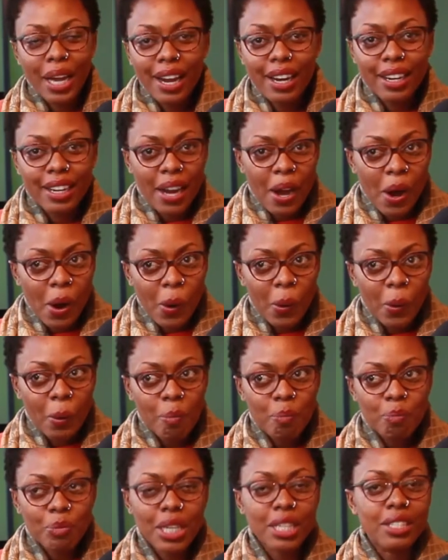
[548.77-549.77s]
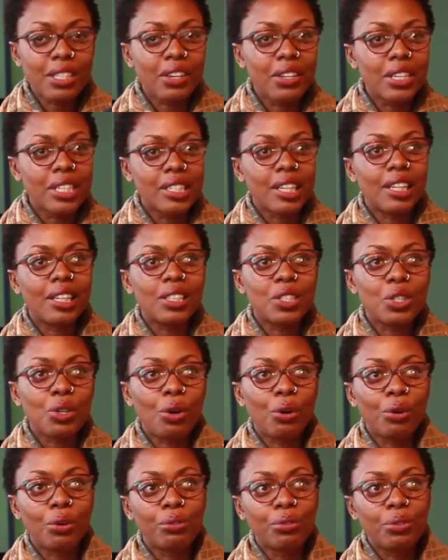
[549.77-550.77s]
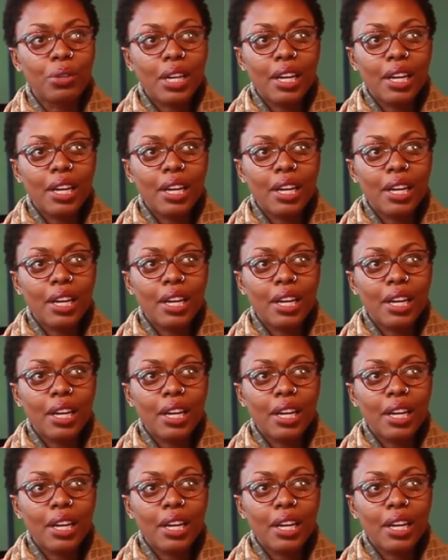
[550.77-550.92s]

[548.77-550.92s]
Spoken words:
now is a result of